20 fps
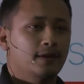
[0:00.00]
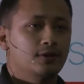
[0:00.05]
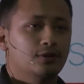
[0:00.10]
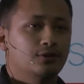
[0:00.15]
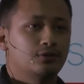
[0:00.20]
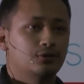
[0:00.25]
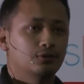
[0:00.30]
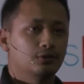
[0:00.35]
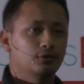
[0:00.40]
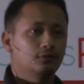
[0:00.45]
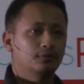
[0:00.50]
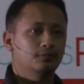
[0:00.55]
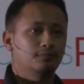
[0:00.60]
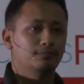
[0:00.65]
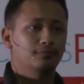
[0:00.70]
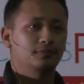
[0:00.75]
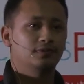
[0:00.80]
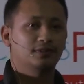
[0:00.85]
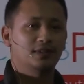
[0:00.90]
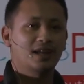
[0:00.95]
So
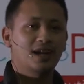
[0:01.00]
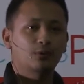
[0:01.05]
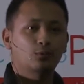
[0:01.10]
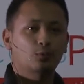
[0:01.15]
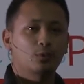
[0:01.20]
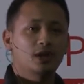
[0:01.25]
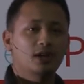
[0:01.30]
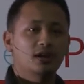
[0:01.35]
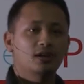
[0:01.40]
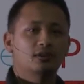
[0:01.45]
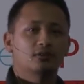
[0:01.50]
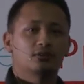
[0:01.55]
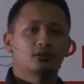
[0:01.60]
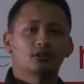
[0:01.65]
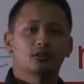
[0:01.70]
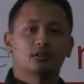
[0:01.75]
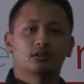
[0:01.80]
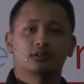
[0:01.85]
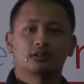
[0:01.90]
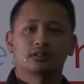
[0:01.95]
that way,
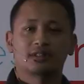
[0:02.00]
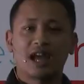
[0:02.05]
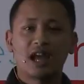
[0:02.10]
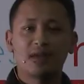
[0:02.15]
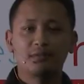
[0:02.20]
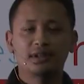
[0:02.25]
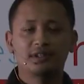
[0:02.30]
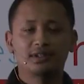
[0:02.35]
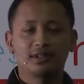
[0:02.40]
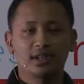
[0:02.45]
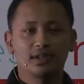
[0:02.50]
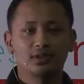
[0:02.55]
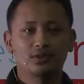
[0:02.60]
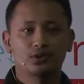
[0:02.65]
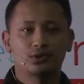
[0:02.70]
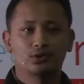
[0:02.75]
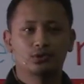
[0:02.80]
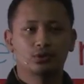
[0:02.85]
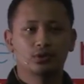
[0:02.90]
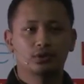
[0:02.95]
the time it
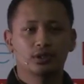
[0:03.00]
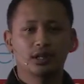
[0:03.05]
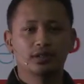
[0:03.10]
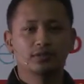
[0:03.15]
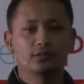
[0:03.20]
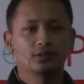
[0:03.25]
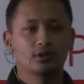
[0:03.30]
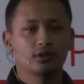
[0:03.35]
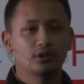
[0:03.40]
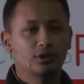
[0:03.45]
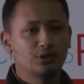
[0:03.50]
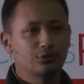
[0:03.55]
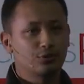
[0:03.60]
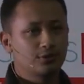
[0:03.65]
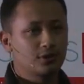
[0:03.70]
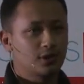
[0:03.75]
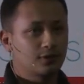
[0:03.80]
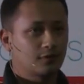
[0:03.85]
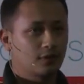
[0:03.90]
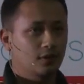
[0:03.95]
takes to get the
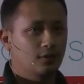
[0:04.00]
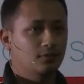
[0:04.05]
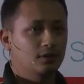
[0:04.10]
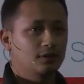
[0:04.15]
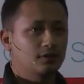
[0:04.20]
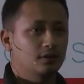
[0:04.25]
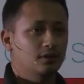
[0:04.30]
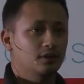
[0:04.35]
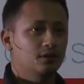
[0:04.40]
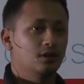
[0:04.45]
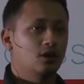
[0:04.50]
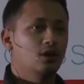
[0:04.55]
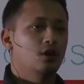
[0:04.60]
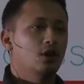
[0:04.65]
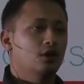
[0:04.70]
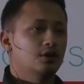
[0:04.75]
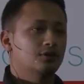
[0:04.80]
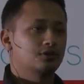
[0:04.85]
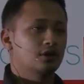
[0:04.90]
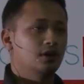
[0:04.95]
resources from the
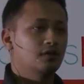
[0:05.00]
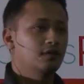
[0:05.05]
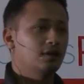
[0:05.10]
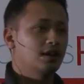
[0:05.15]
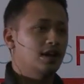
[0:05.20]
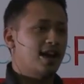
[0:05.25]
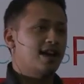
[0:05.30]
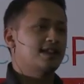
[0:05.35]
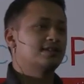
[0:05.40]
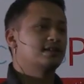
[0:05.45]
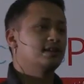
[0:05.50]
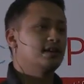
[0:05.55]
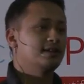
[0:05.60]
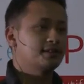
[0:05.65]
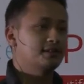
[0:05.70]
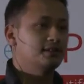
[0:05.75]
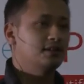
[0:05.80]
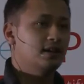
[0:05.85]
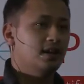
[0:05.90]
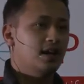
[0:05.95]
server has
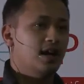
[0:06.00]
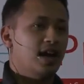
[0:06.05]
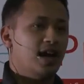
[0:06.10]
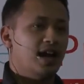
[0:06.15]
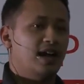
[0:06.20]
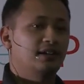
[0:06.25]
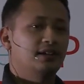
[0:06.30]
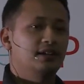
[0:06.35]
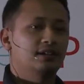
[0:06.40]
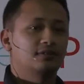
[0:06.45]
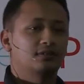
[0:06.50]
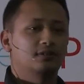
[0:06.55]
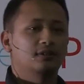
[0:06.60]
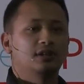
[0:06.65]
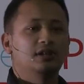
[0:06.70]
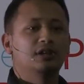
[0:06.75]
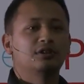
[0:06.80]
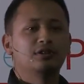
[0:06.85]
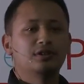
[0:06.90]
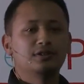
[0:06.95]
lessened, and it
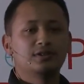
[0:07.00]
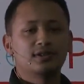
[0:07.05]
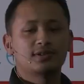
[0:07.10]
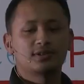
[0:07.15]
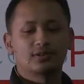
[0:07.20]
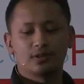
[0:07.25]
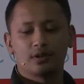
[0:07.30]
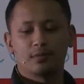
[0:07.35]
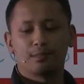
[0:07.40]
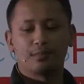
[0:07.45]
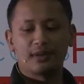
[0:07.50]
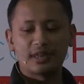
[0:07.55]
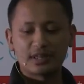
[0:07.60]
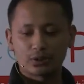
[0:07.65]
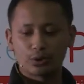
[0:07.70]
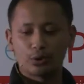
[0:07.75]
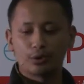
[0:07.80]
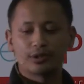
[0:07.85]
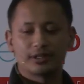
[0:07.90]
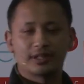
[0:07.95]
increases your page
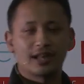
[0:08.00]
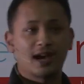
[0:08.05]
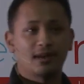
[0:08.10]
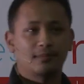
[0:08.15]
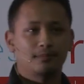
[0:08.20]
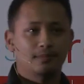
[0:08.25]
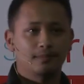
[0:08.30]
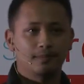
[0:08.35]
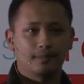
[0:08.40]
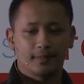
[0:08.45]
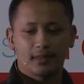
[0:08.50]
load time.